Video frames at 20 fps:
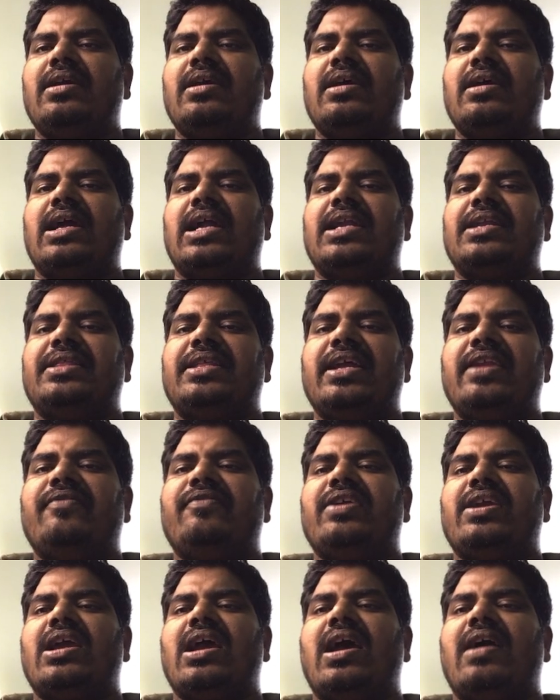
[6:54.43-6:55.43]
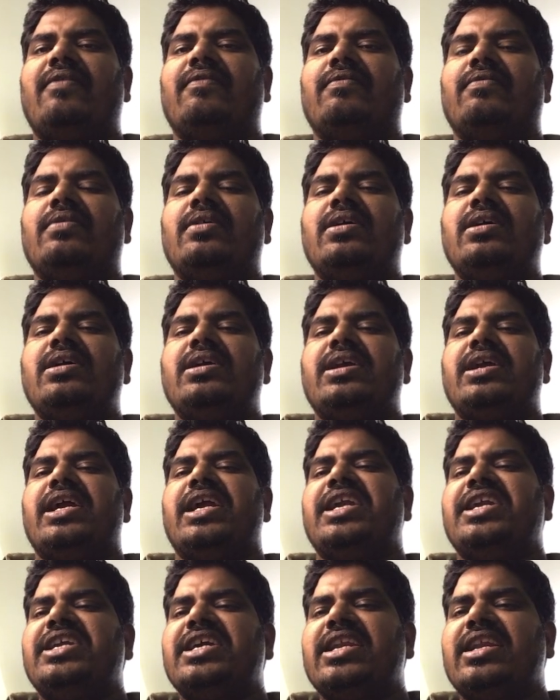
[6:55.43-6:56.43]
And then we have
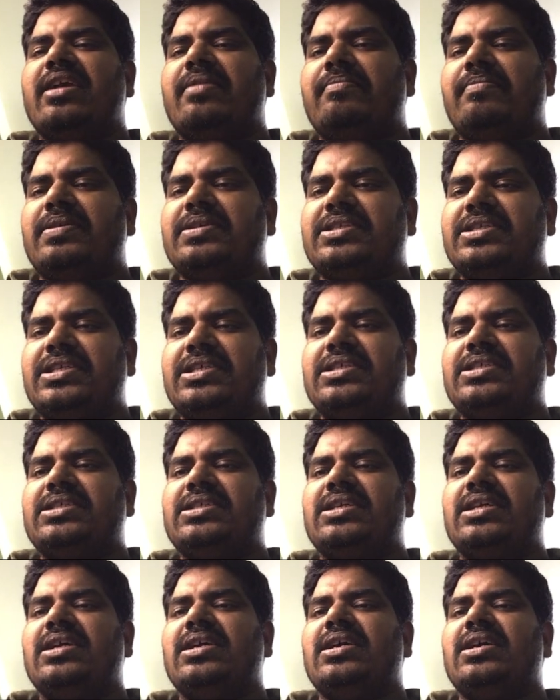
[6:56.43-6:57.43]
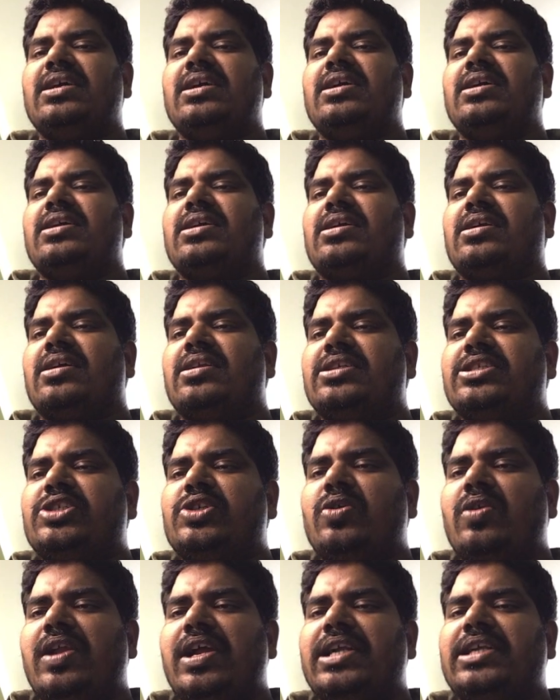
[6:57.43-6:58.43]
Indian embassies,
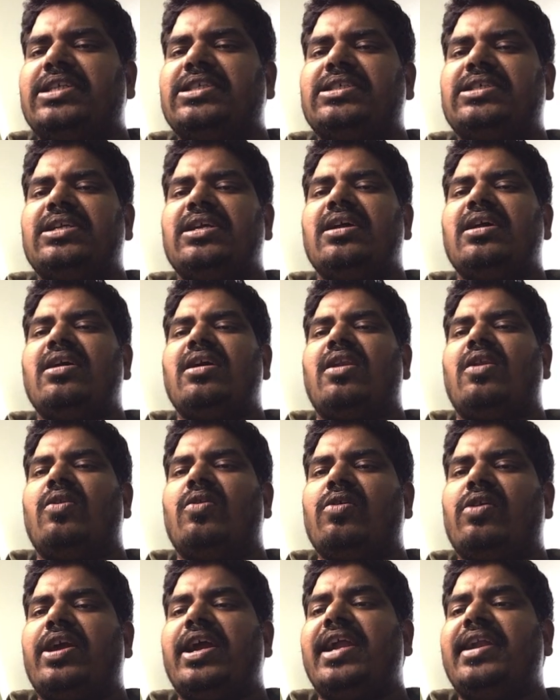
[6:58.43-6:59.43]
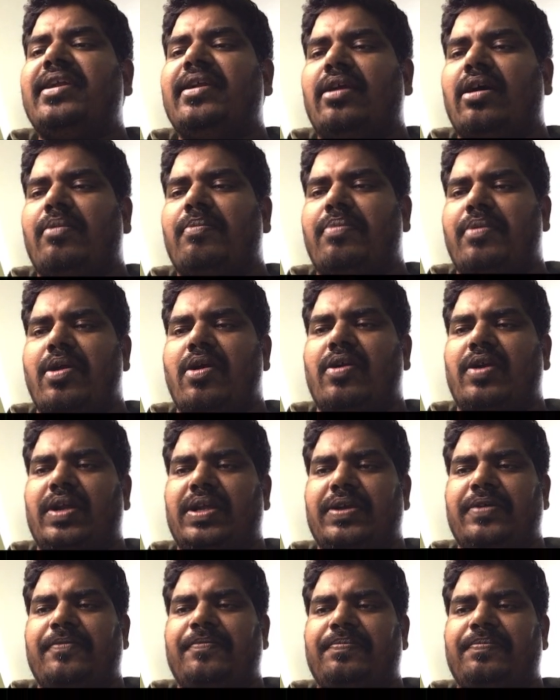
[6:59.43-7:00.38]
consulates located abroad.